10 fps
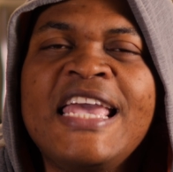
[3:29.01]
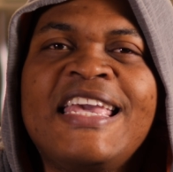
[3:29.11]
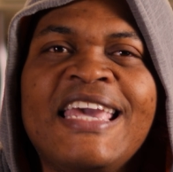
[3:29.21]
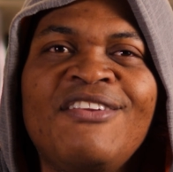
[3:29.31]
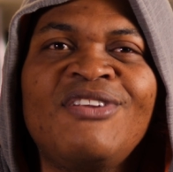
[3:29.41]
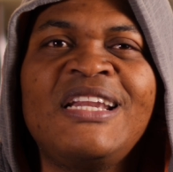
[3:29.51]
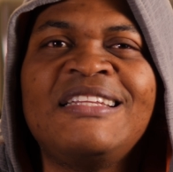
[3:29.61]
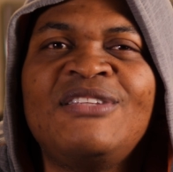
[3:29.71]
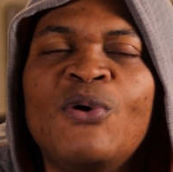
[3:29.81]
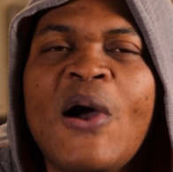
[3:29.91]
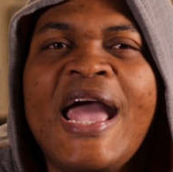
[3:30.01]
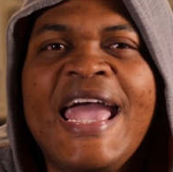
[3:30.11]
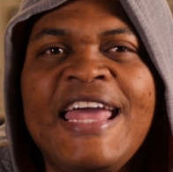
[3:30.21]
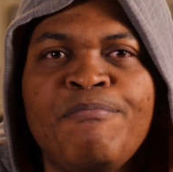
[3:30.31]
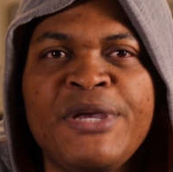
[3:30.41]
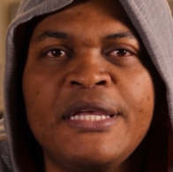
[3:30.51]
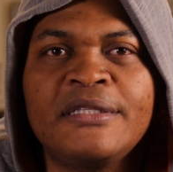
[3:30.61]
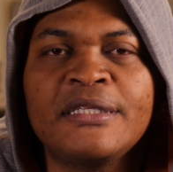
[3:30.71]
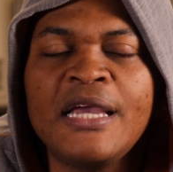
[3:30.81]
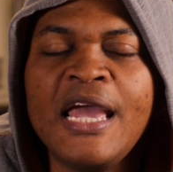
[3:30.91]
It can only do
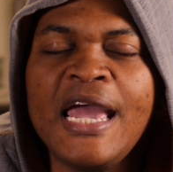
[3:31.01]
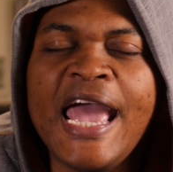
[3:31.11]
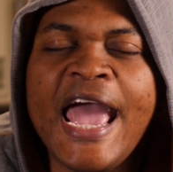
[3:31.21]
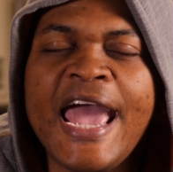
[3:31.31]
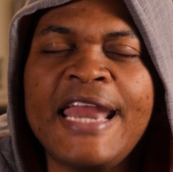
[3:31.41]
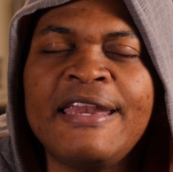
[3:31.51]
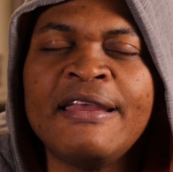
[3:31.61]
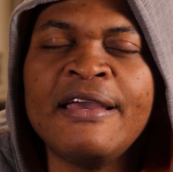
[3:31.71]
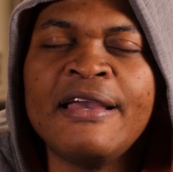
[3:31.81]
8-bit, and